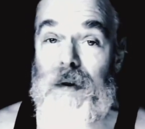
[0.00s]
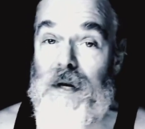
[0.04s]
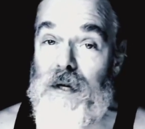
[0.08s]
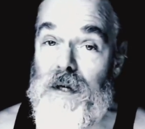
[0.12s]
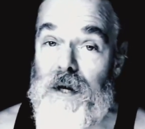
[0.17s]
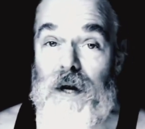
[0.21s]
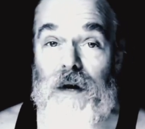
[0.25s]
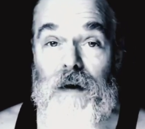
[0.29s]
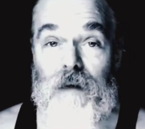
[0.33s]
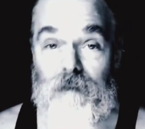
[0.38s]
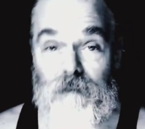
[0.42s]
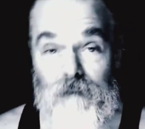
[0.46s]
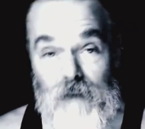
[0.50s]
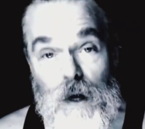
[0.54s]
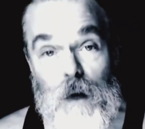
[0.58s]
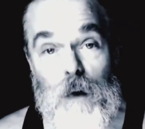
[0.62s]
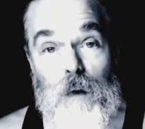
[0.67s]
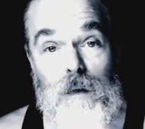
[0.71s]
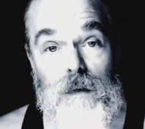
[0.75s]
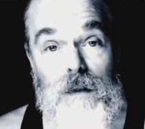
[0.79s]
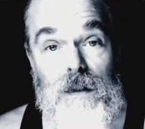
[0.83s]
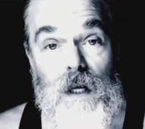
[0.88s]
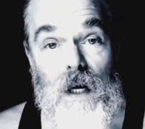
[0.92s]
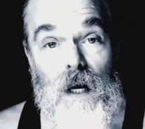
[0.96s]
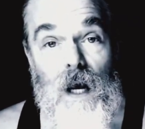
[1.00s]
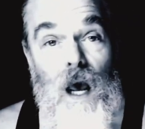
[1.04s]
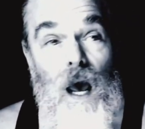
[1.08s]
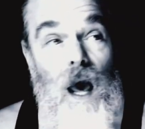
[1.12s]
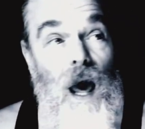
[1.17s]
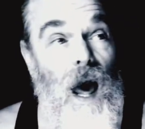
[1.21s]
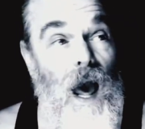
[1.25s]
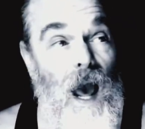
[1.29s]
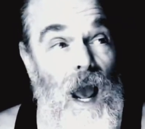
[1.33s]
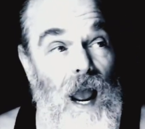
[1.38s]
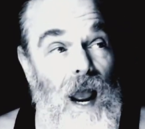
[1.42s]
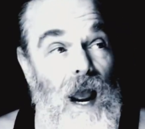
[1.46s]
couldn't vote
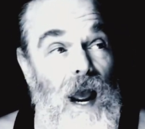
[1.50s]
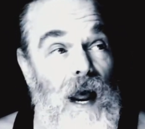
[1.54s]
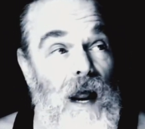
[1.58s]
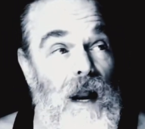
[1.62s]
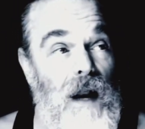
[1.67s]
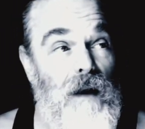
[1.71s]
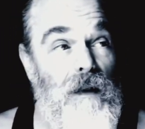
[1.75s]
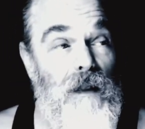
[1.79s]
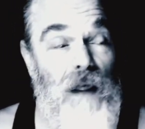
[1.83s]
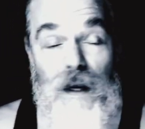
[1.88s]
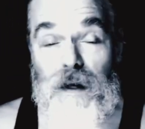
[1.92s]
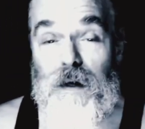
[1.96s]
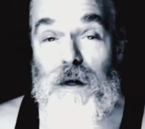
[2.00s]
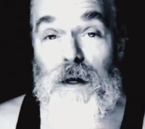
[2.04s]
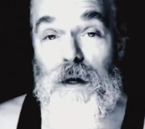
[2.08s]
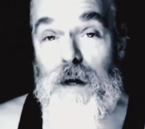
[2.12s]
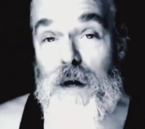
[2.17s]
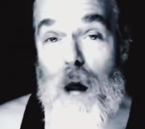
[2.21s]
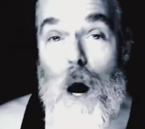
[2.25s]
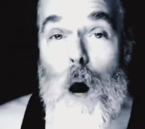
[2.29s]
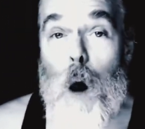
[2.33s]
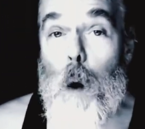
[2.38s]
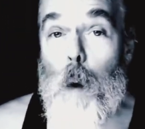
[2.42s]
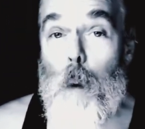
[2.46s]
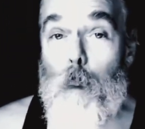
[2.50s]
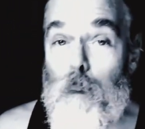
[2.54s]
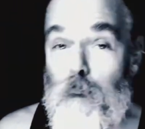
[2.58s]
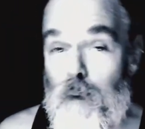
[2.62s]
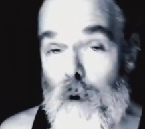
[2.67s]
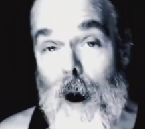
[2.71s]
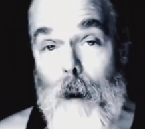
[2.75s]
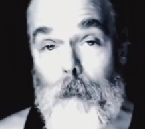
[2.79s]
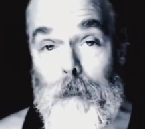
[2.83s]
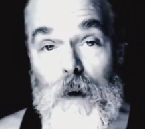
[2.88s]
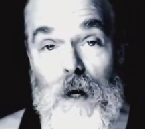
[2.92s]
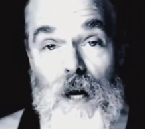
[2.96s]
and they couldn't own
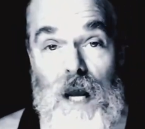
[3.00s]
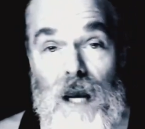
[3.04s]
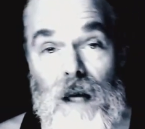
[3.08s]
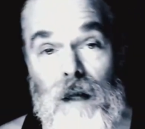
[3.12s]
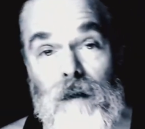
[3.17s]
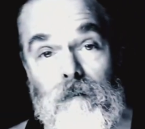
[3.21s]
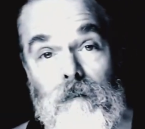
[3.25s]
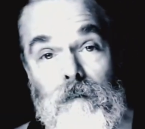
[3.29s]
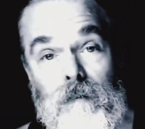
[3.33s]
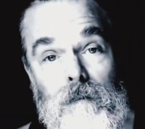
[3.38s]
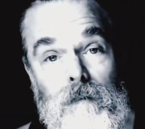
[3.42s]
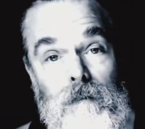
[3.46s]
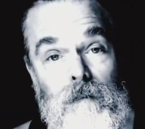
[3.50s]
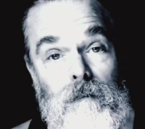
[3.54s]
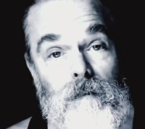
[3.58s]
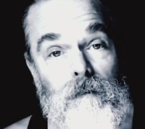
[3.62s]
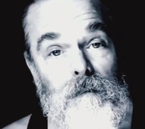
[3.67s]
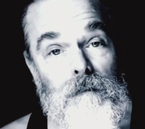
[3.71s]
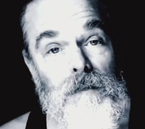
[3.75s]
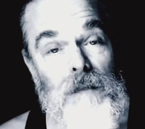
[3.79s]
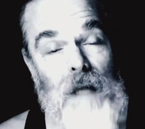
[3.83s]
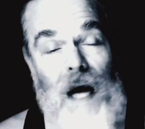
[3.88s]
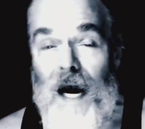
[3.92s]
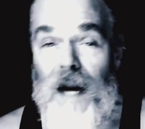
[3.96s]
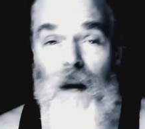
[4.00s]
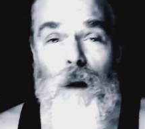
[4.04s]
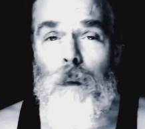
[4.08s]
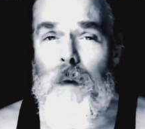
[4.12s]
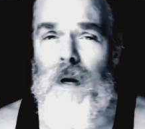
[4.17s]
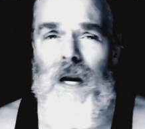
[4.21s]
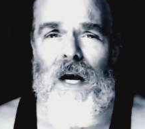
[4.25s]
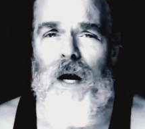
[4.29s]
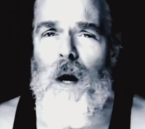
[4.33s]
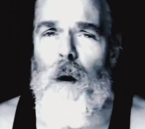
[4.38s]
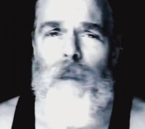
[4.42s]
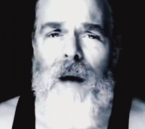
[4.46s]
property. I don't want
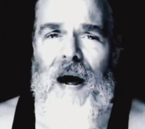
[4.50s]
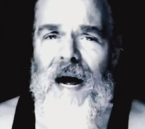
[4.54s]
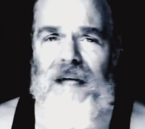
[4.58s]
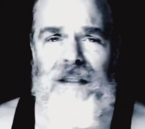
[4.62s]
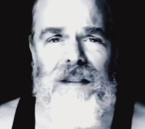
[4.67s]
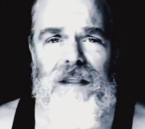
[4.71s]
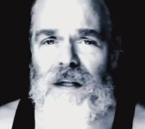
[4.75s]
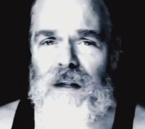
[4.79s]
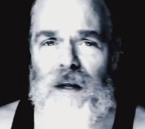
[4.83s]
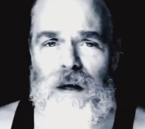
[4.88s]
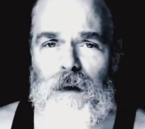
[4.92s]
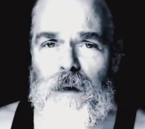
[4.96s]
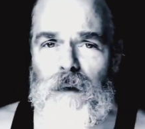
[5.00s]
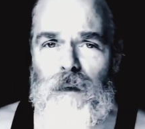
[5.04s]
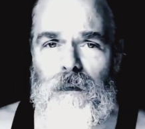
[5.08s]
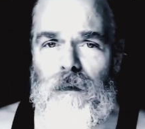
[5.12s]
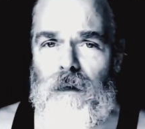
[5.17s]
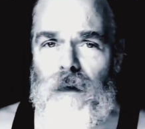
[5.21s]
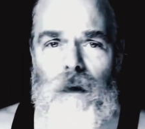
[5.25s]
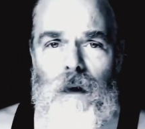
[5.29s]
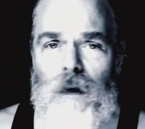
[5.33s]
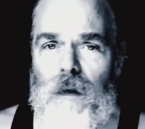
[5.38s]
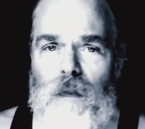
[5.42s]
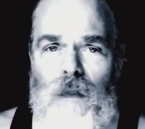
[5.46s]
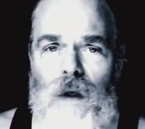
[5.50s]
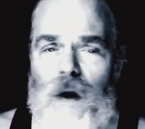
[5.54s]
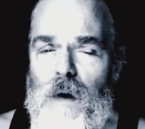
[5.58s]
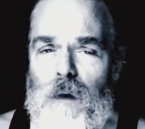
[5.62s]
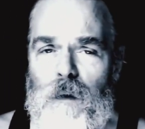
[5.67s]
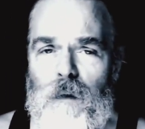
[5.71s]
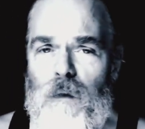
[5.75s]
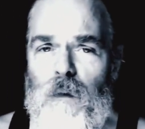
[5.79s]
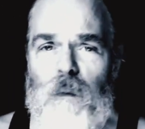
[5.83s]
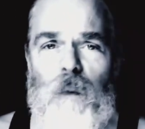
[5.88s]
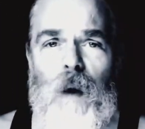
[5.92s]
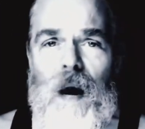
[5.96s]
to go back to those
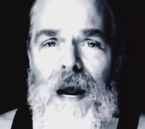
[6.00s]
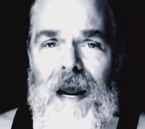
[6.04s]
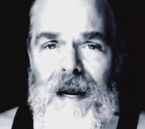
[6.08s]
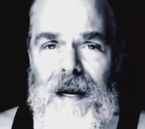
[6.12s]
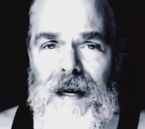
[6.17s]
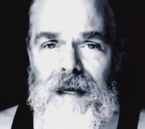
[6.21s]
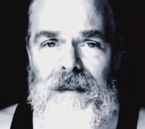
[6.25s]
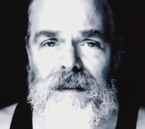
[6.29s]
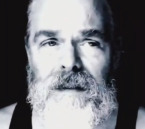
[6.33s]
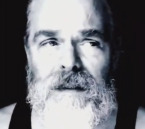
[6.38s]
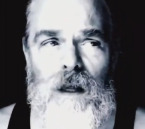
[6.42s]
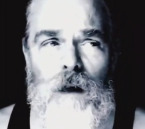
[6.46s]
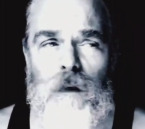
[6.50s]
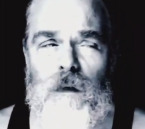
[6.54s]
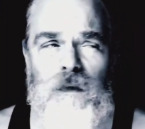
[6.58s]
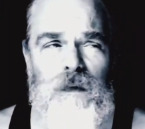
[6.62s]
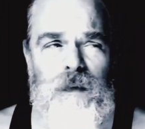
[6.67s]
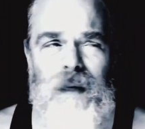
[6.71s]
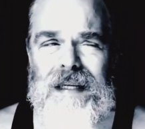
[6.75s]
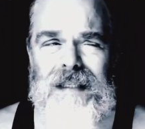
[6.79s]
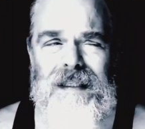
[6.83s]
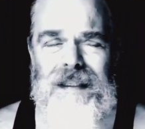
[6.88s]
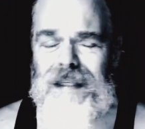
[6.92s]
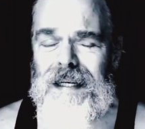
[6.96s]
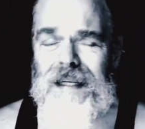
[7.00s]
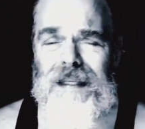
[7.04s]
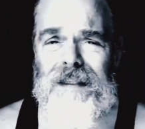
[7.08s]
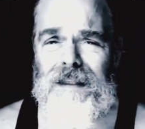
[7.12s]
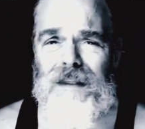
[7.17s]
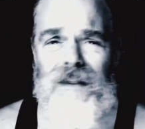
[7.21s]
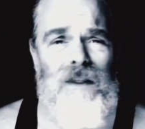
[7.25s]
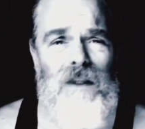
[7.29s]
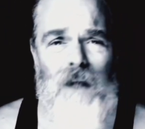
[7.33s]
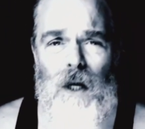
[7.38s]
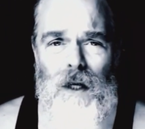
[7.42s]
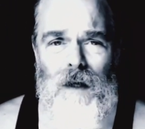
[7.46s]
ways. Those ways didn't
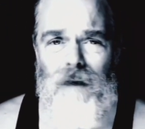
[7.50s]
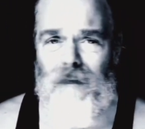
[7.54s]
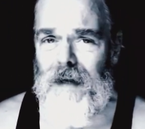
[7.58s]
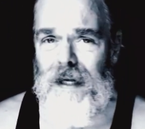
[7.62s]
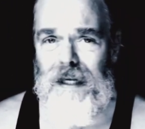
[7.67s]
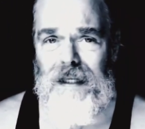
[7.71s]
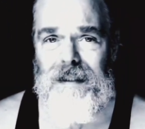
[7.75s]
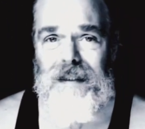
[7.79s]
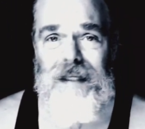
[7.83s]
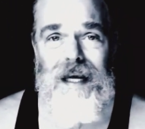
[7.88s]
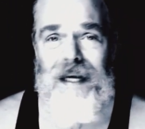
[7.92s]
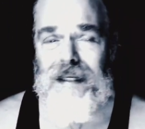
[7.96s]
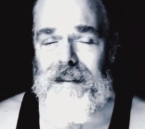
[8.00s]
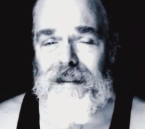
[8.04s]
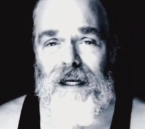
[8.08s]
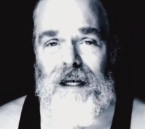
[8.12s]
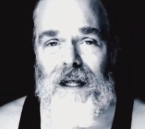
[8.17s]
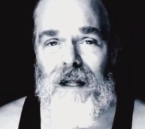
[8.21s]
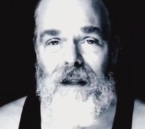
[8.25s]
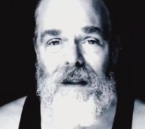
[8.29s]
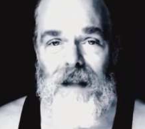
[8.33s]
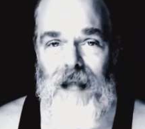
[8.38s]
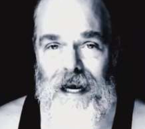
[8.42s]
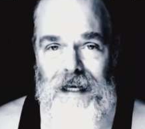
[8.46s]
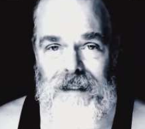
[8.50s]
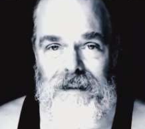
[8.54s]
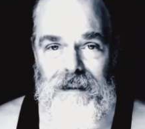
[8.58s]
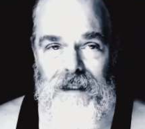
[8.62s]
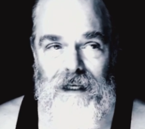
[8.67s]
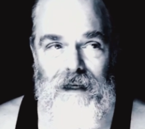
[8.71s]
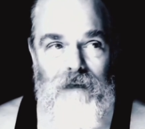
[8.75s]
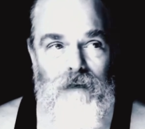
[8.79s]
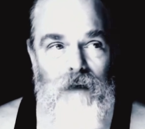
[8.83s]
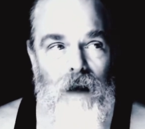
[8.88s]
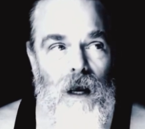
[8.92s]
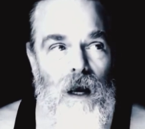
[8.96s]
serve us as a
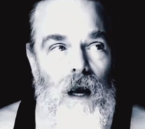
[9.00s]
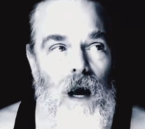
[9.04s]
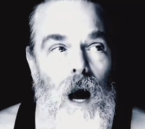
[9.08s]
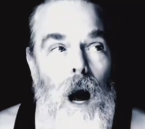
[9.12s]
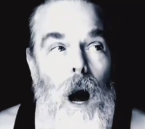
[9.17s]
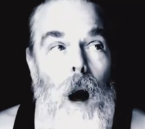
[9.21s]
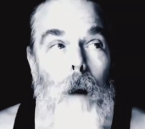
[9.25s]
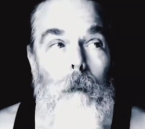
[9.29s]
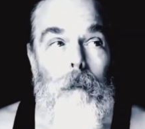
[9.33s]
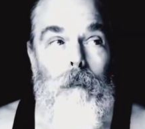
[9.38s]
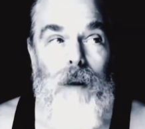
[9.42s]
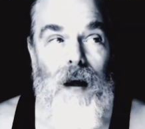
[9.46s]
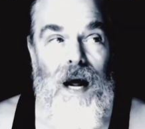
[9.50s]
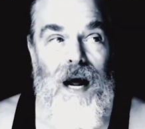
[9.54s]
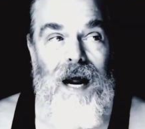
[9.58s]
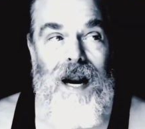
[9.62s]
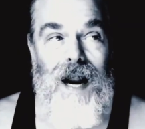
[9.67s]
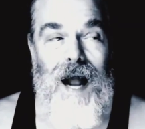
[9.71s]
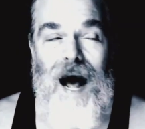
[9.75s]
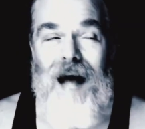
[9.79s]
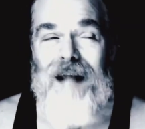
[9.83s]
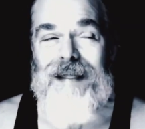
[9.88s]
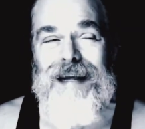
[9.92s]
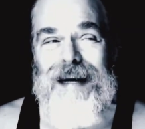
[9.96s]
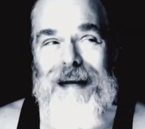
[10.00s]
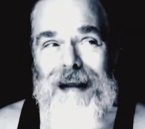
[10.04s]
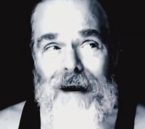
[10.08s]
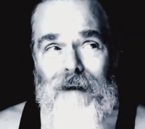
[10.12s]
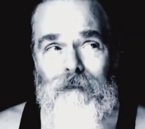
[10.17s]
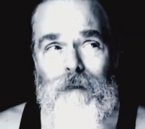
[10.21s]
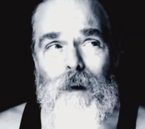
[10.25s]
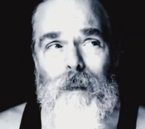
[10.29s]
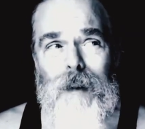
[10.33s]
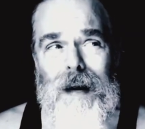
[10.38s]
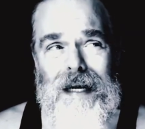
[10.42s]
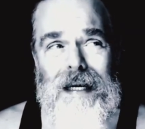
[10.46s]
collective. But I think
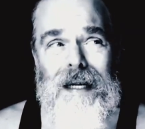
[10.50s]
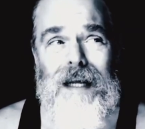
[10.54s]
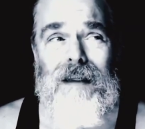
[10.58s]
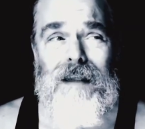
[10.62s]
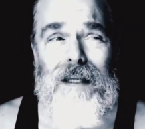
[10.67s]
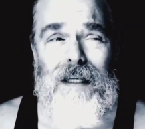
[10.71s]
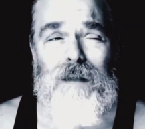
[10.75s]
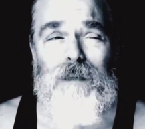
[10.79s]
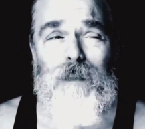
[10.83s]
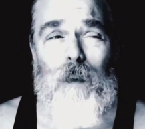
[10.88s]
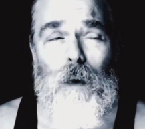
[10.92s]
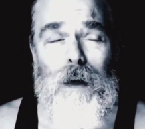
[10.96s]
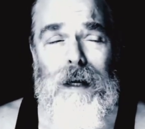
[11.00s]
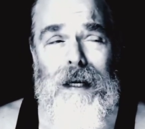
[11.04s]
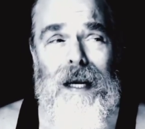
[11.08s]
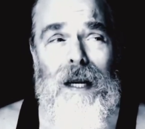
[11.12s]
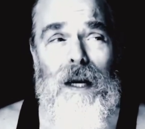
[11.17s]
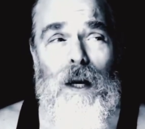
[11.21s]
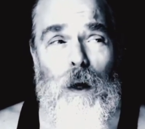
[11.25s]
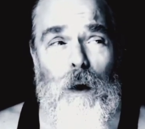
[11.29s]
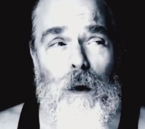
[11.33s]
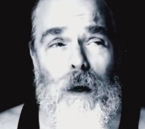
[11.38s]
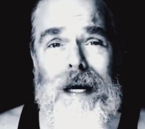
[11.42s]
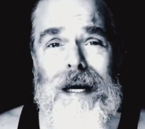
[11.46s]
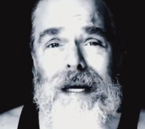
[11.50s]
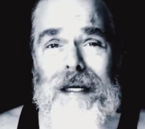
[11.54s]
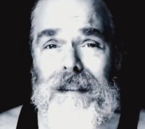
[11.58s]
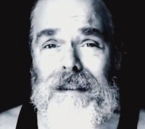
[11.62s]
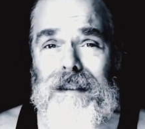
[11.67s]
everybody at this point can agree it's